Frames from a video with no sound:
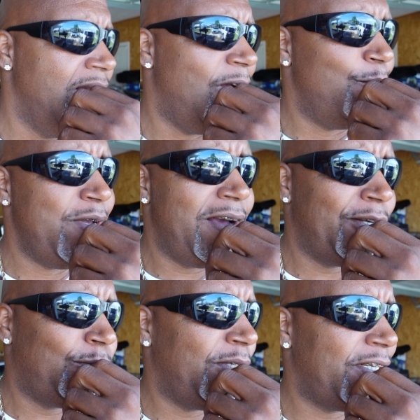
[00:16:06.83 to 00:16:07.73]
i'm gonna be
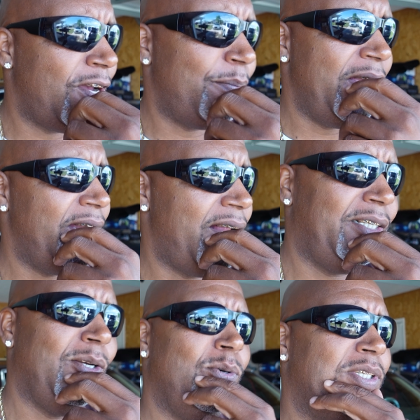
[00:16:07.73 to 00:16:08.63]
honest with y'all man i
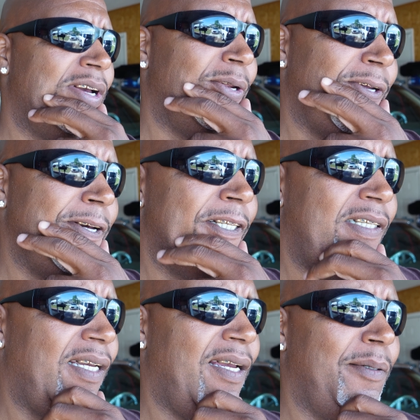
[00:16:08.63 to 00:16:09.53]
told y'all a hundred
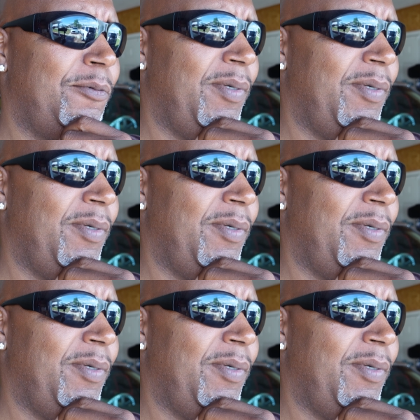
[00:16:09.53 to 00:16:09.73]
times